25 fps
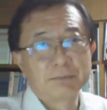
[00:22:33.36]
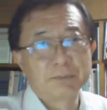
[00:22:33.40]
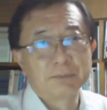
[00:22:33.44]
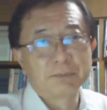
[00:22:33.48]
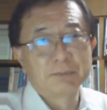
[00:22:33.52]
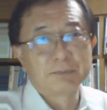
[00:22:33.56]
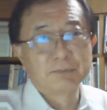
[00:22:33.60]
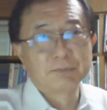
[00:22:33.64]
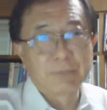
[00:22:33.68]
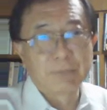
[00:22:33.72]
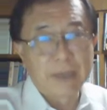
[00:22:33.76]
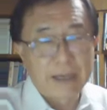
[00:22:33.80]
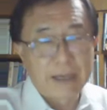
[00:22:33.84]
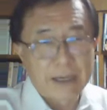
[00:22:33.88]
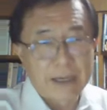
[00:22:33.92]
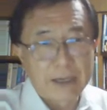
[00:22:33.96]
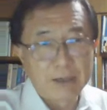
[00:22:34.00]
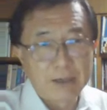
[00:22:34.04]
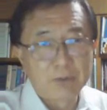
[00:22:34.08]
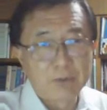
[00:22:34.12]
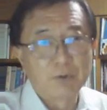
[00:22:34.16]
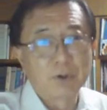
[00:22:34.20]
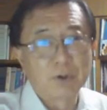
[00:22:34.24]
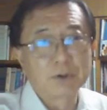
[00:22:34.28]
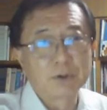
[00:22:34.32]
may
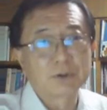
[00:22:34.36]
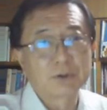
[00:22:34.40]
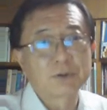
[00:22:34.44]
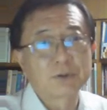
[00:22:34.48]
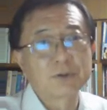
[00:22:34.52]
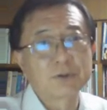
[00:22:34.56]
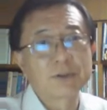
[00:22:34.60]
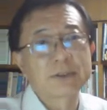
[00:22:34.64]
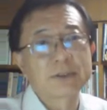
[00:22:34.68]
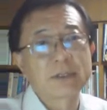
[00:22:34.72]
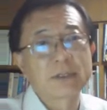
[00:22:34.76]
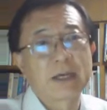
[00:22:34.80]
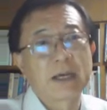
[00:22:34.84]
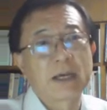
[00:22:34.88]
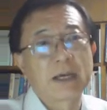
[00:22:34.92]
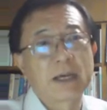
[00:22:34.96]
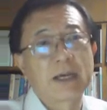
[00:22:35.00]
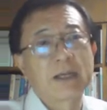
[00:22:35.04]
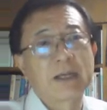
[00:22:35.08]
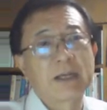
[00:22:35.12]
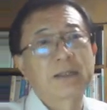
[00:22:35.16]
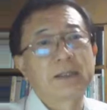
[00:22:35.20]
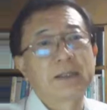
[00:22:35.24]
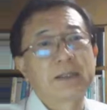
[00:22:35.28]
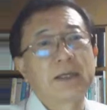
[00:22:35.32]
want to say
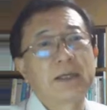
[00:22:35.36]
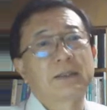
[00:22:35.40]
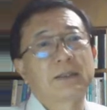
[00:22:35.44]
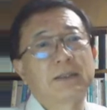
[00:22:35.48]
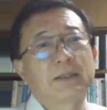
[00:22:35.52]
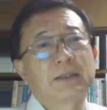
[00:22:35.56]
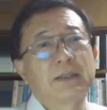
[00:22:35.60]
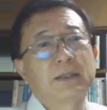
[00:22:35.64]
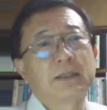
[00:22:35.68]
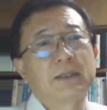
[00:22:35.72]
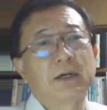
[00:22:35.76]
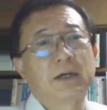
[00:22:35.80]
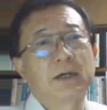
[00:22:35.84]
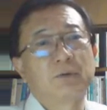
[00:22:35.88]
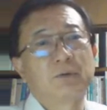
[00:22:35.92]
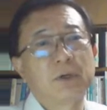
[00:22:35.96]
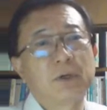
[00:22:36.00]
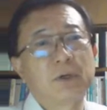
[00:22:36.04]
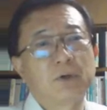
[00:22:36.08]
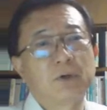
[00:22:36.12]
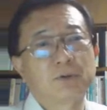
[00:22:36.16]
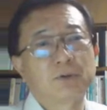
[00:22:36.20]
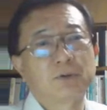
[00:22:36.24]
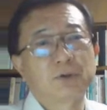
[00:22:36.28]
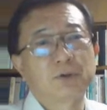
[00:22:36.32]
that we
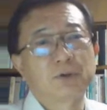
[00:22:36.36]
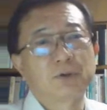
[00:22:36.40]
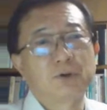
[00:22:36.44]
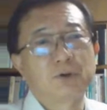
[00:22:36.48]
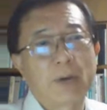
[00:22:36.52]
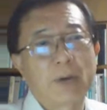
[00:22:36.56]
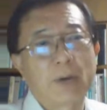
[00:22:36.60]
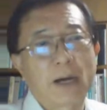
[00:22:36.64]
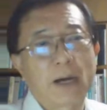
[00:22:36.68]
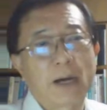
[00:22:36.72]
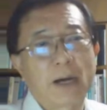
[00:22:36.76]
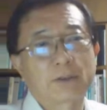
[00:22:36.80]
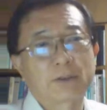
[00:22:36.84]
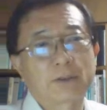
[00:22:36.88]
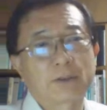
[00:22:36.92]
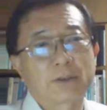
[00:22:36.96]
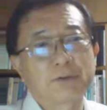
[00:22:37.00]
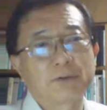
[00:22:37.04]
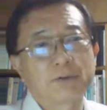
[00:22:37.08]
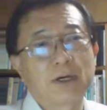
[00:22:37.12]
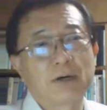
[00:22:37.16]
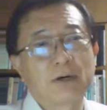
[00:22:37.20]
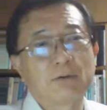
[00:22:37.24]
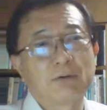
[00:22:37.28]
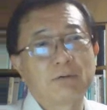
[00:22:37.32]
want to go back to
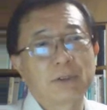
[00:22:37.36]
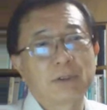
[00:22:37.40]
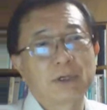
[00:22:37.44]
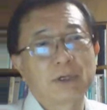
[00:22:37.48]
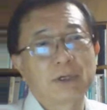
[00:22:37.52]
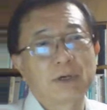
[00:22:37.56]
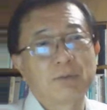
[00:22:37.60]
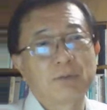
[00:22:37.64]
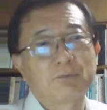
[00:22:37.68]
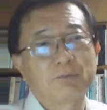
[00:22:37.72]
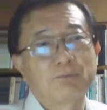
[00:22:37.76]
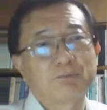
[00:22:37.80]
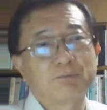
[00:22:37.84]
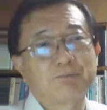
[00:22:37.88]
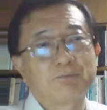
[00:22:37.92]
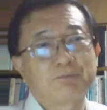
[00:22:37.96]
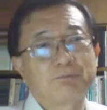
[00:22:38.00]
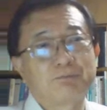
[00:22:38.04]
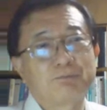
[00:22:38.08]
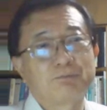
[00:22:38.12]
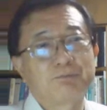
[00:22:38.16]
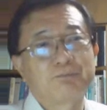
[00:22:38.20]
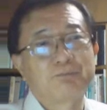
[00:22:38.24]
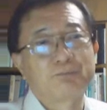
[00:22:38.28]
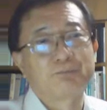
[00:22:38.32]
the
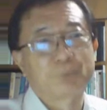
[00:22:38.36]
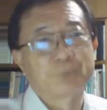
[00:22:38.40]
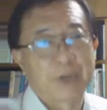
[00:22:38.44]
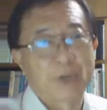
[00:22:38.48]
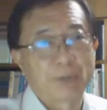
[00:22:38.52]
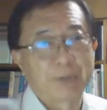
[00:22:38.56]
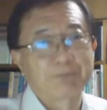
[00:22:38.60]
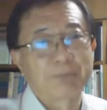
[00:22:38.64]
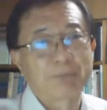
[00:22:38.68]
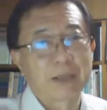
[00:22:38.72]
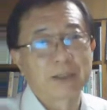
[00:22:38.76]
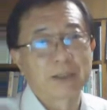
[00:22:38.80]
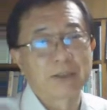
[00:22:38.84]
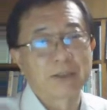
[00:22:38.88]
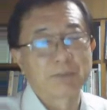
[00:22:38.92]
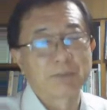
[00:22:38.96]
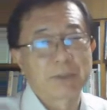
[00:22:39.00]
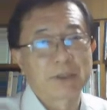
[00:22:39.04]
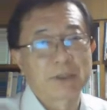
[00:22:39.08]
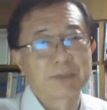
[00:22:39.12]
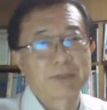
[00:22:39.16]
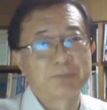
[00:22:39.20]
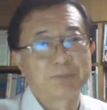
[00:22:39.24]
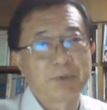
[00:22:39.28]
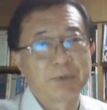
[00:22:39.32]

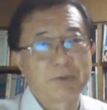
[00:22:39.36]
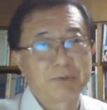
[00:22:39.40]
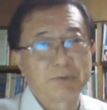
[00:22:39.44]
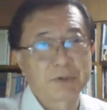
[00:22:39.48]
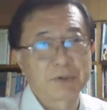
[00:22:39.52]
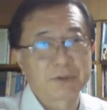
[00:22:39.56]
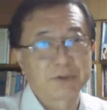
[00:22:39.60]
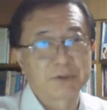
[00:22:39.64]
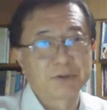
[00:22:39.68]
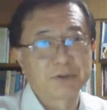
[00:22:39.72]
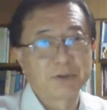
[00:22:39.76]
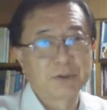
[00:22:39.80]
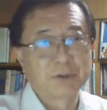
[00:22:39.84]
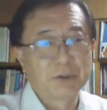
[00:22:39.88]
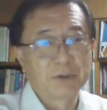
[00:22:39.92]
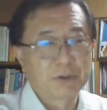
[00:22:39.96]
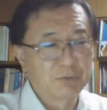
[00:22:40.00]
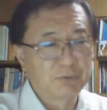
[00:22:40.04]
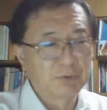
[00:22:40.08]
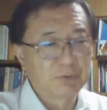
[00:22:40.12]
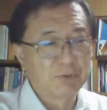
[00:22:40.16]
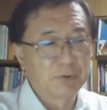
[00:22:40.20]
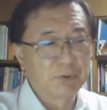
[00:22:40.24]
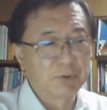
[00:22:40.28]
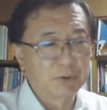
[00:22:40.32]
pre-pandemic period.
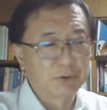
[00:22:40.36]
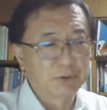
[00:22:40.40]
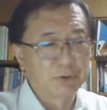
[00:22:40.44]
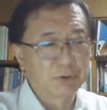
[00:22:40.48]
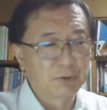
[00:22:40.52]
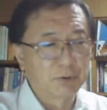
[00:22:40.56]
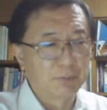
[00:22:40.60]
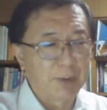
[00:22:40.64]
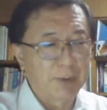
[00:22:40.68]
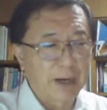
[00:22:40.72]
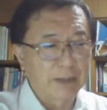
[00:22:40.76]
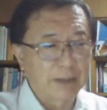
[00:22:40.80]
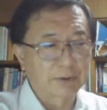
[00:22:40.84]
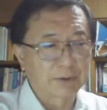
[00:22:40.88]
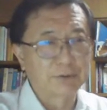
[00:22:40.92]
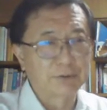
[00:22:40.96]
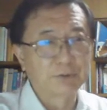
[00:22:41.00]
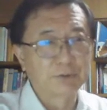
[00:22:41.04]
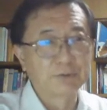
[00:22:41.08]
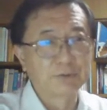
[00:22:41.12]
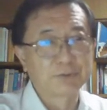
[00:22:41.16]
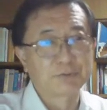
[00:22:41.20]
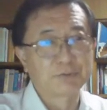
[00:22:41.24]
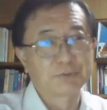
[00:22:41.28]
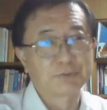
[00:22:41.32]
We want to go back
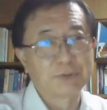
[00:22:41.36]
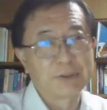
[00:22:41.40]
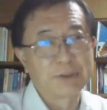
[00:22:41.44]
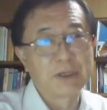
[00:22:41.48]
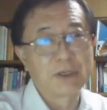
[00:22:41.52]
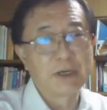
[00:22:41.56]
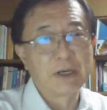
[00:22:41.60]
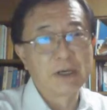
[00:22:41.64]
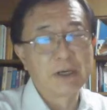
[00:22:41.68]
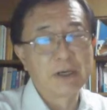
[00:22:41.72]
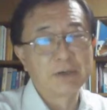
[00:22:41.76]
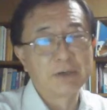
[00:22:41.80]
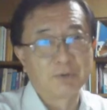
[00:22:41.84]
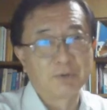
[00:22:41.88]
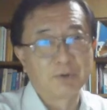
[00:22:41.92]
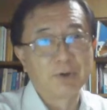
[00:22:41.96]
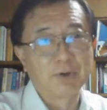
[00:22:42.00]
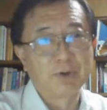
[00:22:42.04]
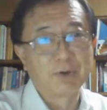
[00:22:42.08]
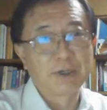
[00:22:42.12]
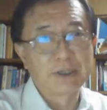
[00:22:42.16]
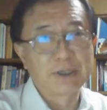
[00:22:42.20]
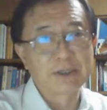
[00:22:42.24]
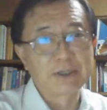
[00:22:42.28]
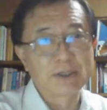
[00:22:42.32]
to 3-4
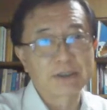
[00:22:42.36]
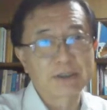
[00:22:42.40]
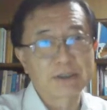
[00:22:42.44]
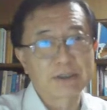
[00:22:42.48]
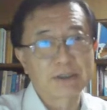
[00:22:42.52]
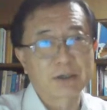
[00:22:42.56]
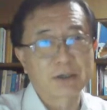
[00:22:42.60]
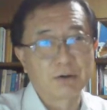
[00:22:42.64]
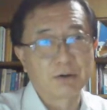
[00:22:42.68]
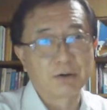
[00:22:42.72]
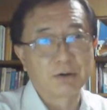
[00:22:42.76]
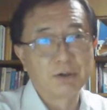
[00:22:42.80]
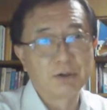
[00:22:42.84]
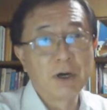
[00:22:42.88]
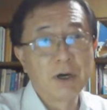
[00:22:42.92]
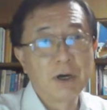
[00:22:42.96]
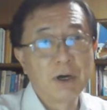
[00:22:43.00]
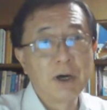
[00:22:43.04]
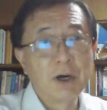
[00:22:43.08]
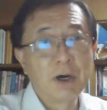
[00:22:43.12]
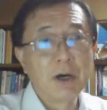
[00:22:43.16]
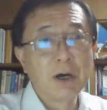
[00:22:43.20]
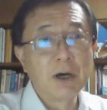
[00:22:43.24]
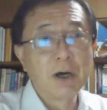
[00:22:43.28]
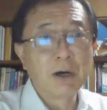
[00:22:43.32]
years ago,
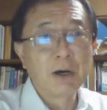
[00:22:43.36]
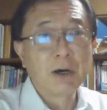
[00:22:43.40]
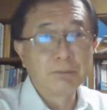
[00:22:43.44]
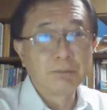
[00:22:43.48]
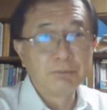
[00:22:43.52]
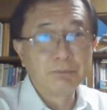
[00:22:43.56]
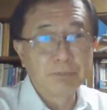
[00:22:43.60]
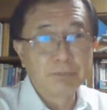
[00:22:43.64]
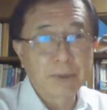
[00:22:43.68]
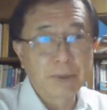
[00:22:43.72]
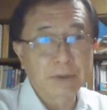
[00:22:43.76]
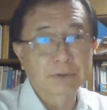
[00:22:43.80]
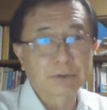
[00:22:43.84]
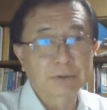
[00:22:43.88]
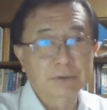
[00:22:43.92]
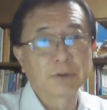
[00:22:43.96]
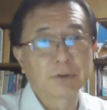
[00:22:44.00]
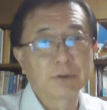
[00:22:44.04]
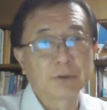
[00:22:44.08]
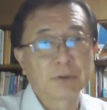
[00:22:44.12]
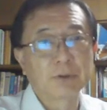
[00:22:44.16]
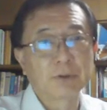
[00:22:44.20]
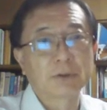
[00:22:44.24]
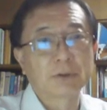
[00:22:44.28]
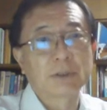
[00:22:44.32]
but
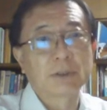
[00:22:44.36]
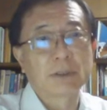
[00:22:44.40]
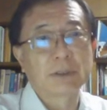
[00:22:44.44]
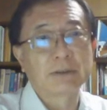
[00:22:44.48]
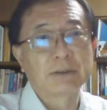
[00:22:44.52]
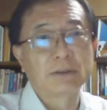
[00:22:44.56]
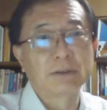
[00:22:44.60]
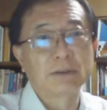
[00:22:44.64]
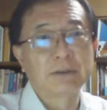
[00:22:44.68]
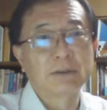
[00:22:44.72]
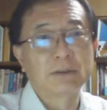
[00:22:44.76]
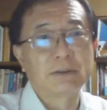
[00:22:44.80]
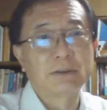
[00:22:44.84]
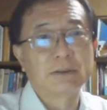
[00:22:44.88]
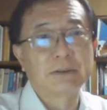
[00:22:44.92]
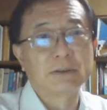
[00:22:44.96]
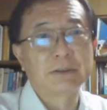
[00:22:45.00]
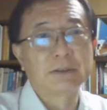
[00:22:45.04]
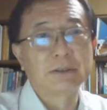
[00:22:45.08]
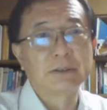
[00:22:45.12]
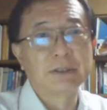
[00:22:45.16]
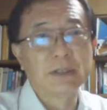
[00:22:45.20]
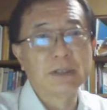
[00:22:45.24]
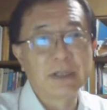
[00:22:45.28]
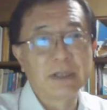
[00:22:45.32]
Toyota
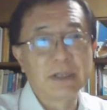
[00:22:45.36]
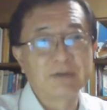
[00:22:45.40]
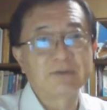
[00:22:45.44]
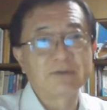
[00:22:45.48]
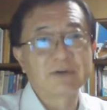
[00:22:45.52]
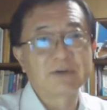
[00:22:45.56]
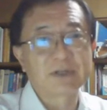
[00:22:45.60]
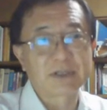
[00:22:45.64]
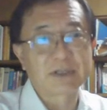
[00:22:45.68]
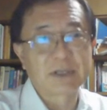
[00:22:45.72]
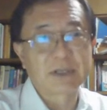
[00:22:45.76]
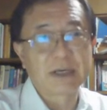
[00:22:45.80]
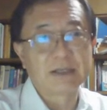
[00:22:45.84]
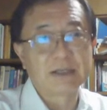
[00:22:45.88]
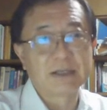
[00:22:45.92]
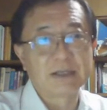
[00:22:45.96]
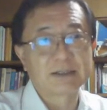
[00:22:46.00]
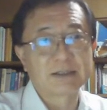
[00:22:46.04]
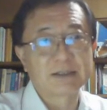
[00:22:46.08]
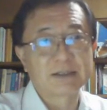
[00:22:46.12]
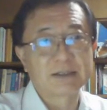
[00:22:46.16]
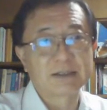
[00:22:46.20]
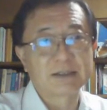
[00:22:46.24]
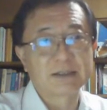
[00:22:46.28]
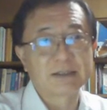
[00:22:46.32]
never says
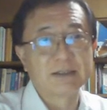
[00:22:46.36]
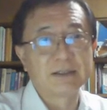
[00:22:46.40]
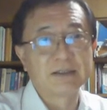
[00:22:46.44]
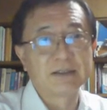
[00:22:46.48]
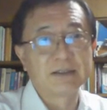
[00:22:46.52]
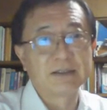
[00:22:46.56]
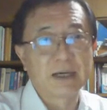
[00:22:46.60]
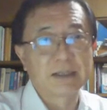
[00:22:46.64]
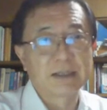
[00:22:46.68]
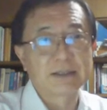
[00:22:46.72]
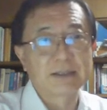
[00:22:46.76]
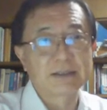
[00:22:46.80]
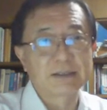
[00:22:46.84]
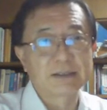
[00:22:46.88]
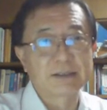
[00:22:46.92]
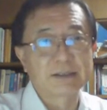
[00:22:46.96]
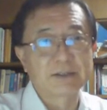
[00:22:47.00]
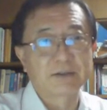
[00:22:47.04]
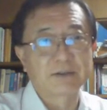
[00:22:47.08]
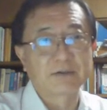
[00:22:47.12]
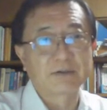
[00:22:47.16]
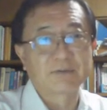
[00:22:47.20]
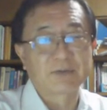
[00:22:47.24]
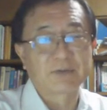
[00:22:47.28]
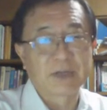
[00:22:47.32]
that
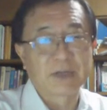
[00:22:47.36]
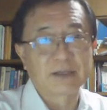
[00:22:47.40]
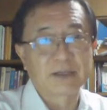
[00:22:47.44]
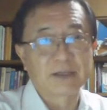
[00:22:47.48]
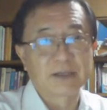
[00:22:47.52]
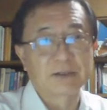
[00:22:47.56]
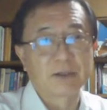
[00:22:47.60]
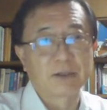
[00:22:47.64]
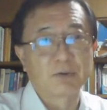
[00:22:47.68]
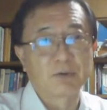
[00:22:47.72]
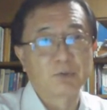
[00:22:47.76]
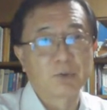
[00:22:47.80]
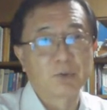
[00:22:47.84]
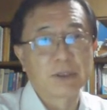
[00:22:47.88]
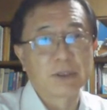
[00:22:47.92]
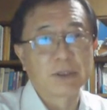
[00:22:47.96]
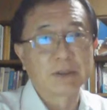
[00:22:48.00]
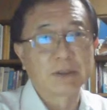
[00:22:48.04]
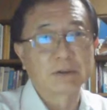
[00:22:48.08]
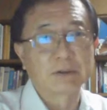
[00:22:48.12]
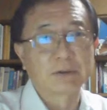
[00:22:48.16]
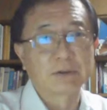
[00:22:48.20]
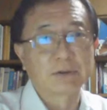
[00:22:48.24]
sort of thing. So we are